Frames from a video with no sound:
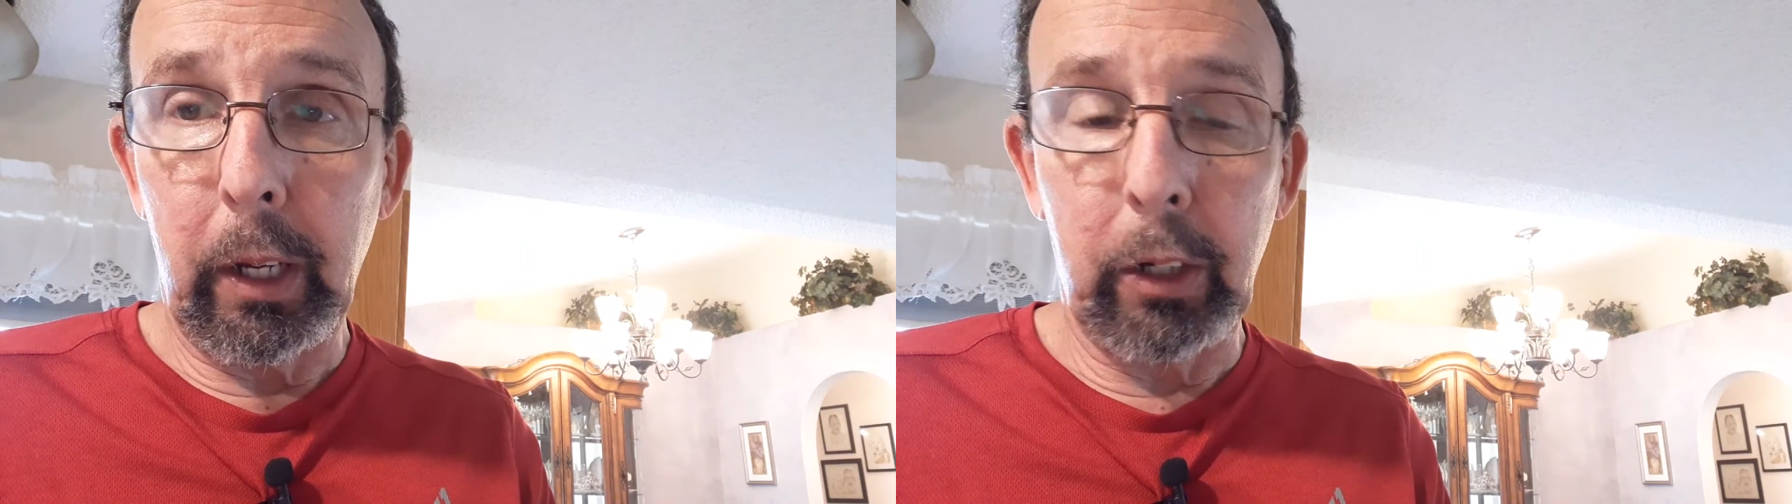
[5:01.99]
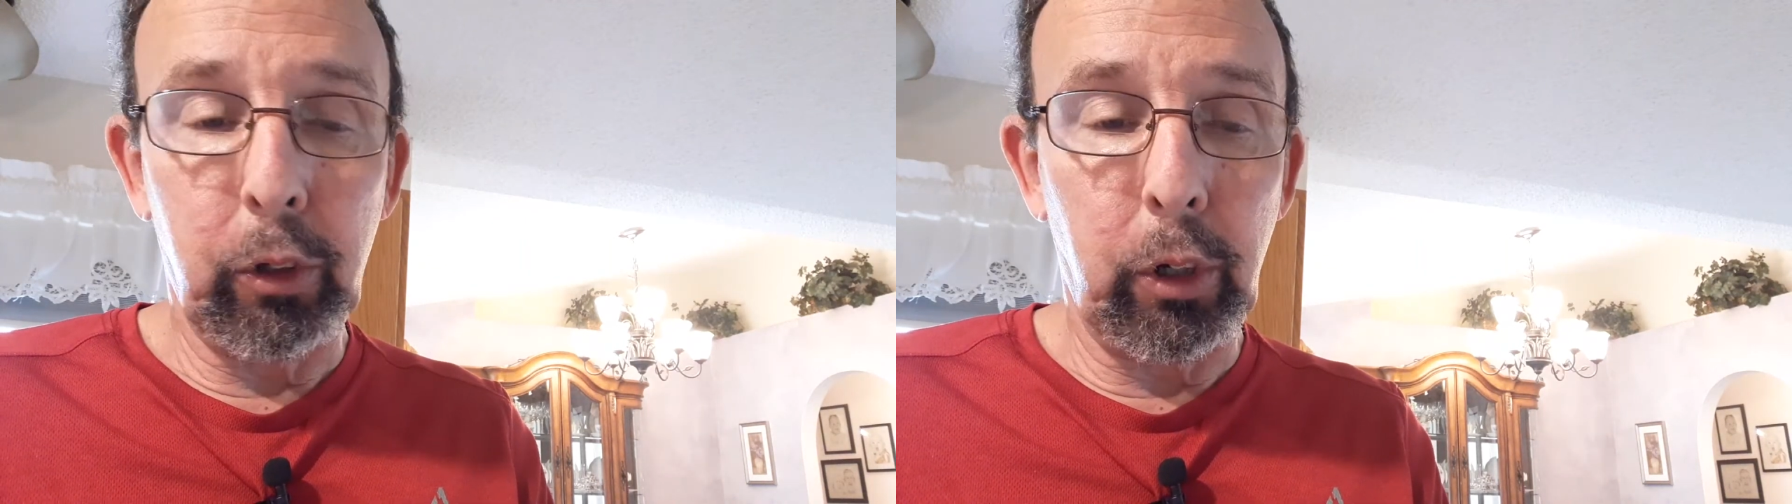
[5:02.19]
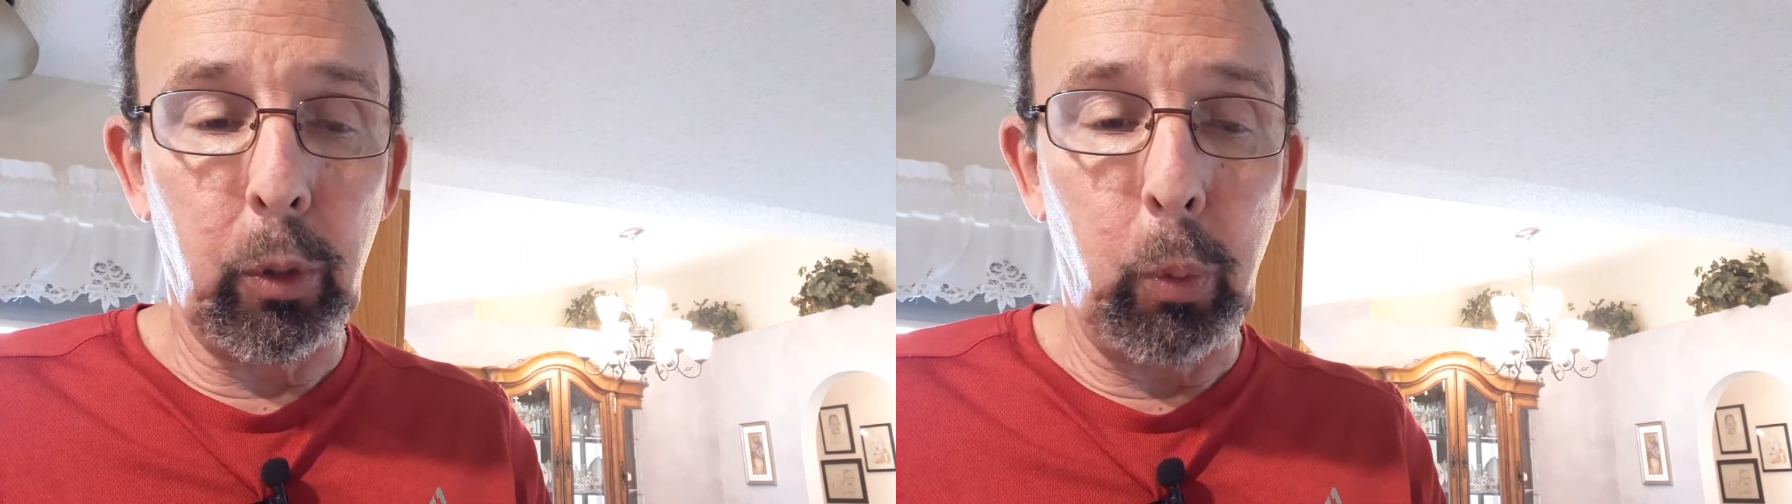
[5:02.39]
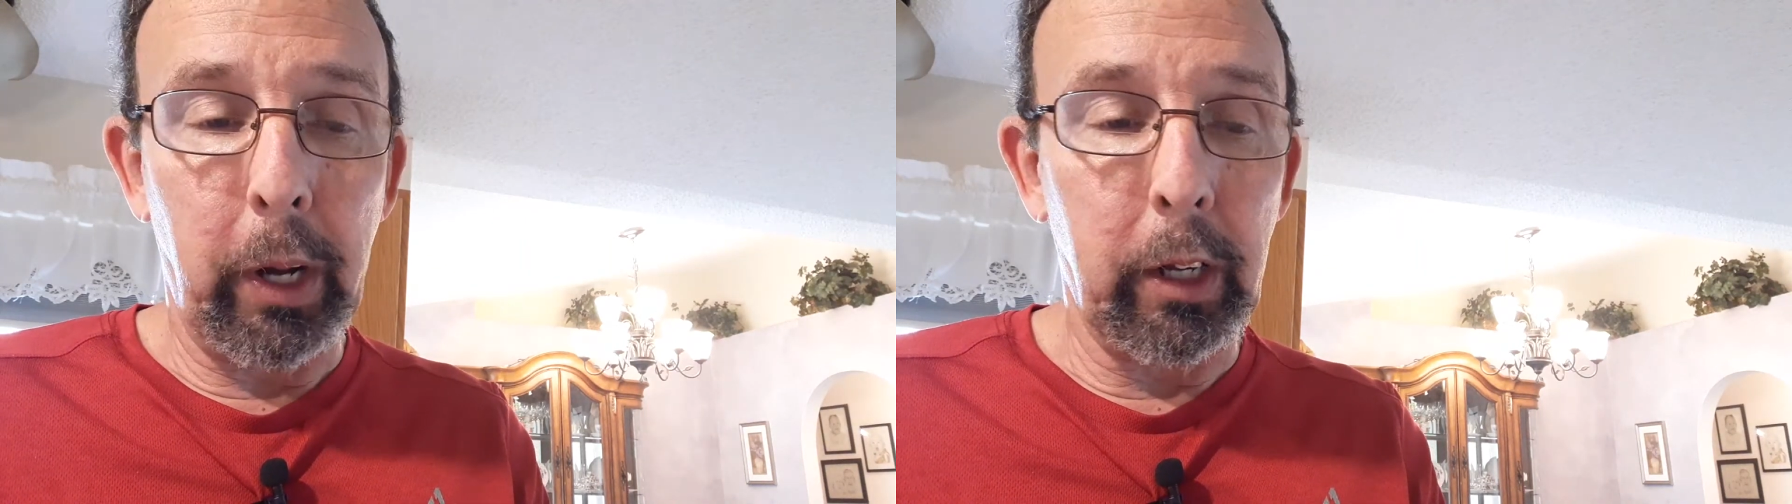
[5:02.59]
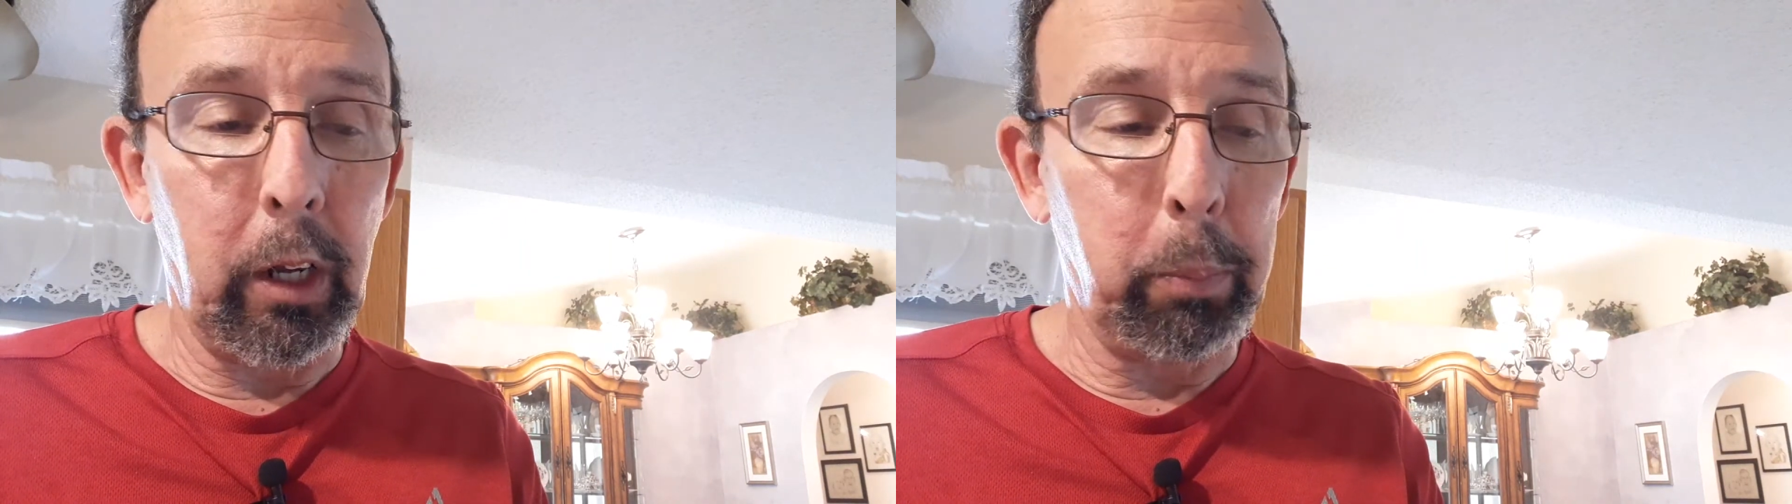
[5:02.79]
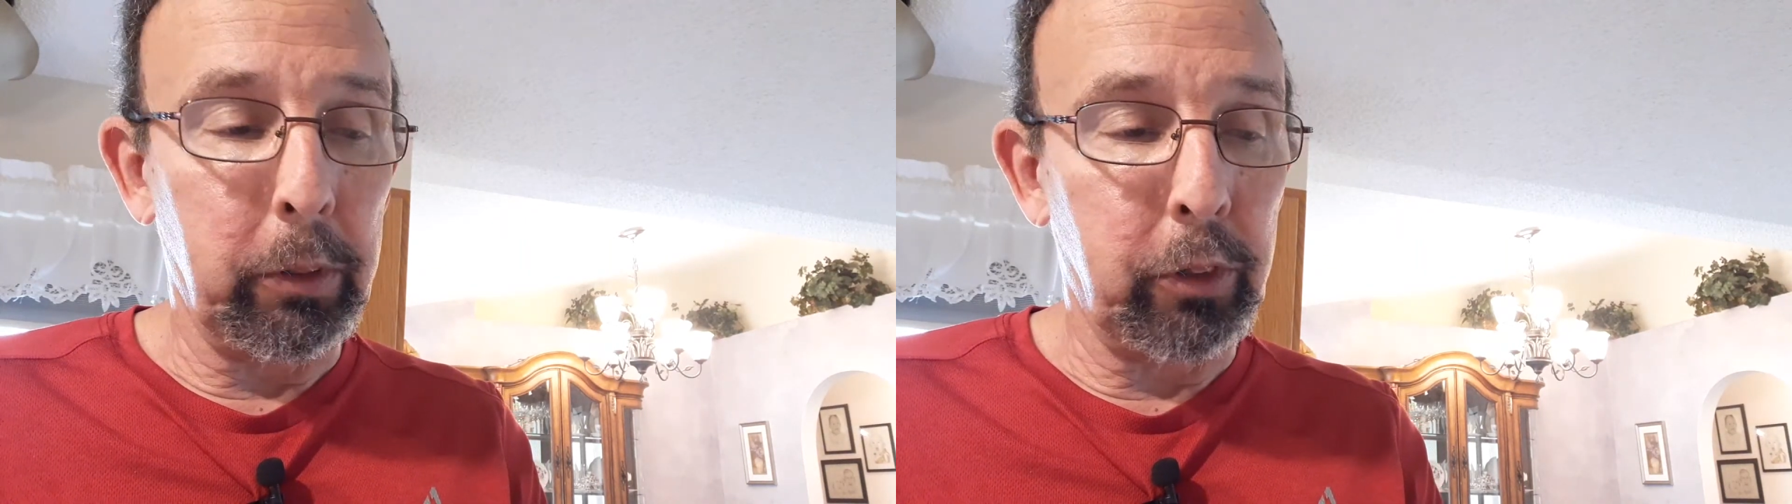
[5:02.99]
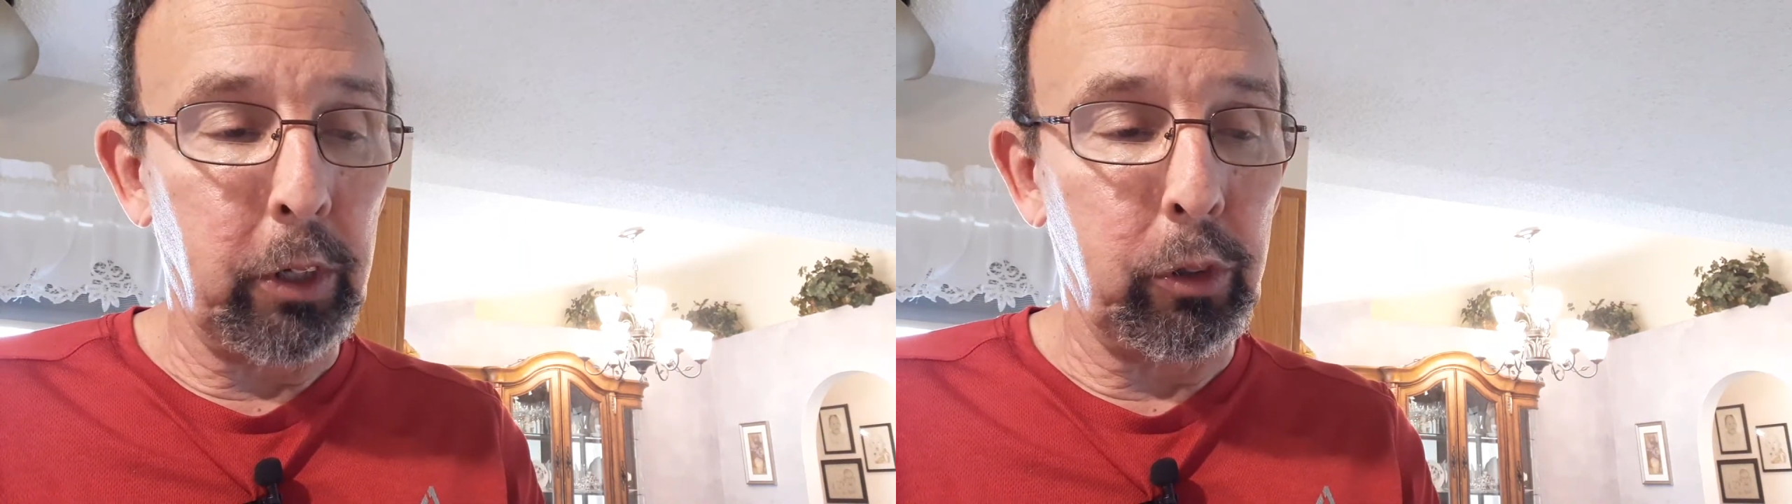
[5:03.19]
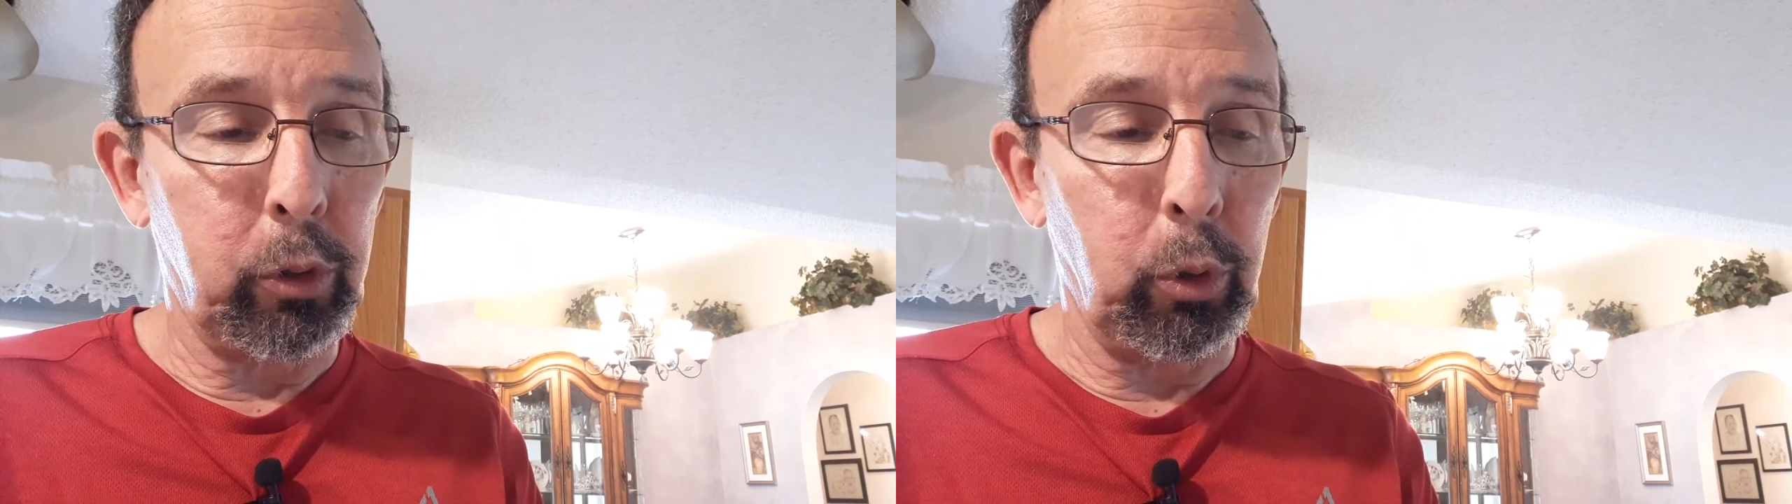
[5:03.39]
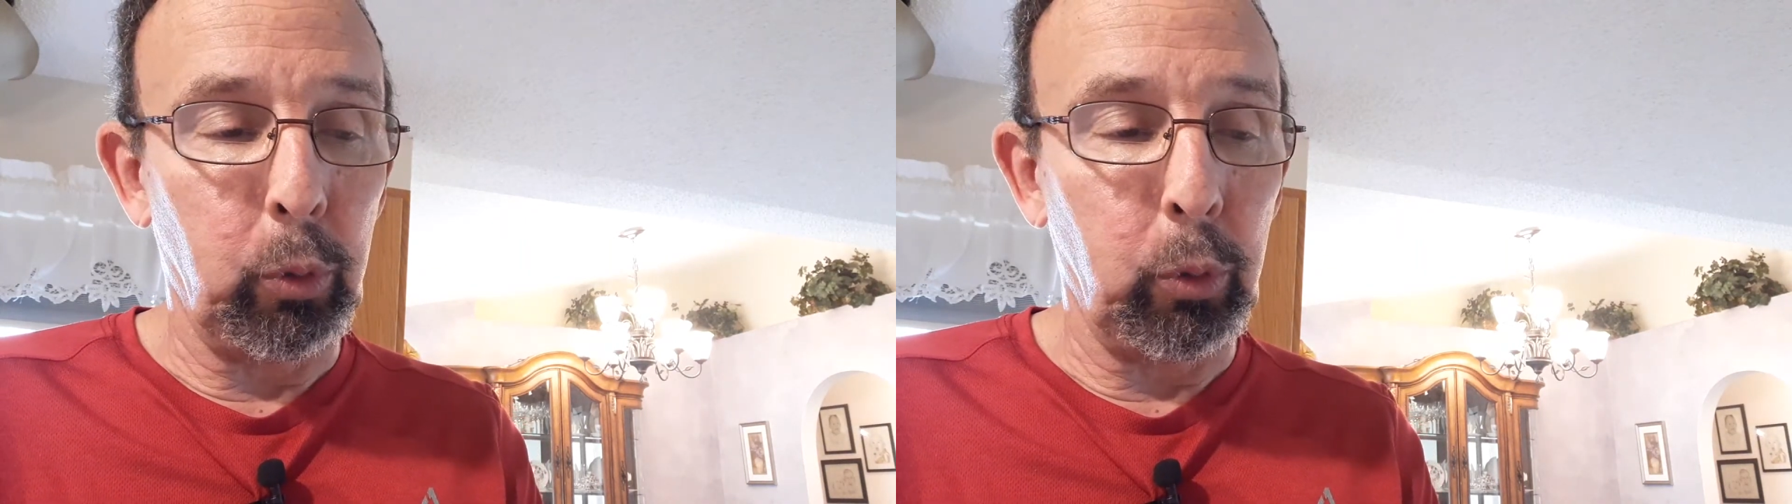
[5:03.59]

and you're going to wind up, it says to